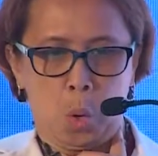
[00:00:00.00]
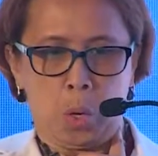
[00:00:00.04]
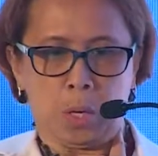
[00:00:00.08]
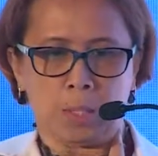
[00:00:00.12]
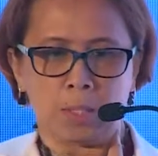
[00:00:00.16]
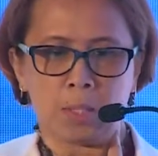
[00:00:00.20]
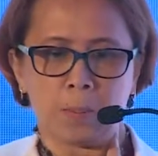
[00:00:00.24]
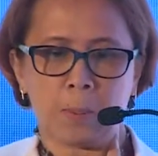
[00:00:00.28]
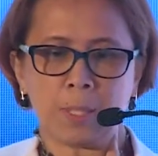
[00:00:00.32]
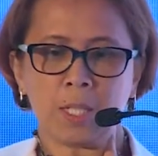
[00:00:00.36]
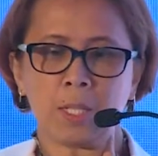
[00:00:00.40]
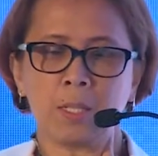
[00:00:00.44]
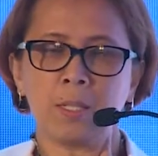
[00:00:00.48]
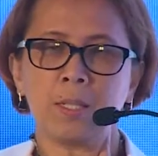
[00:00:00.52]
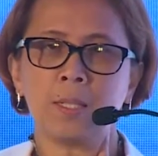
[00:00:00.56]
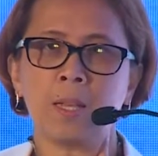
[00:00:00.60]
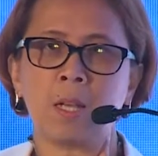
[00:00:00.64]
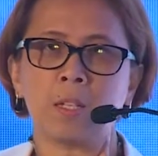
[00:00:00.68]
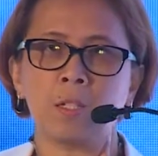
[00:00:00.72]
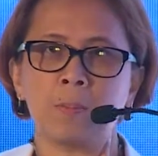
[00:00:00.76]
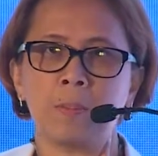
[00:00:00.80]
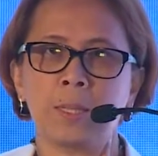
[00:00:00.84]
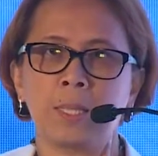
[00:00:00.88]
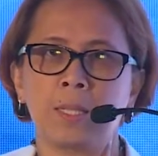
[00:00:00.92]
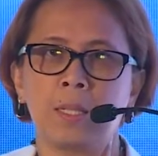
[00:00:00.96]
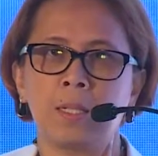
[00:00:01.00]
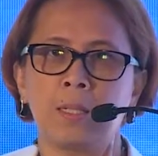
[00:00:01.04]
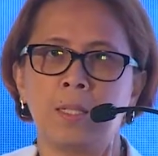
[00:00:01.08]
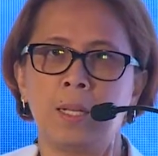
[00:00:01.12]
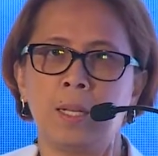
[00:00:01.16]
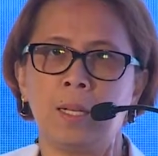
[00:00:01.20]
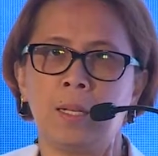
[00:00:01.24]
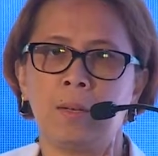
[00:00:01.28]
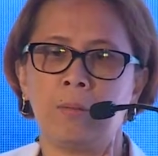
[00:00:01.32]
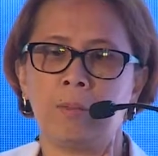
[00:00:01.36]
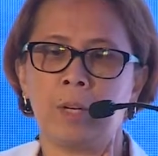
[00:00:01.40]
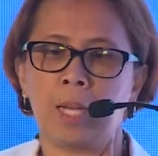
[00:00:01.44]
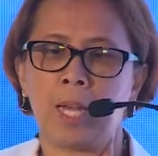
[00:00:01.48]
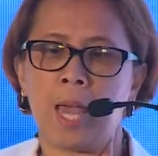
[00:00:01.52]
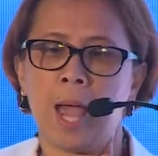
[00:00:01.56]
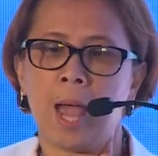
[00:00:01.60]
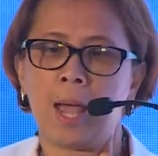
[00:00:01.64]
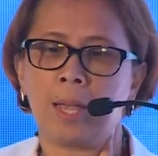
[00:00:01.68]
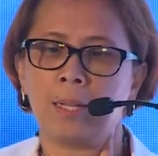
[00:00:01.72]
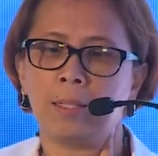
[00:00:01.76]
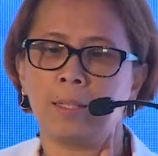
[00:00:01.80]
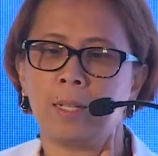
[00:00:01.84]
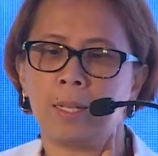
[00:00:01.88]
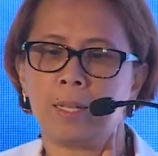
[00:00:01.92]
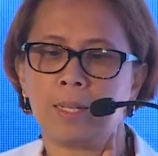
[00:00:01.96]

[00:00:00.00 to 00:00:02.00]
Specialist Hospital in Riyadh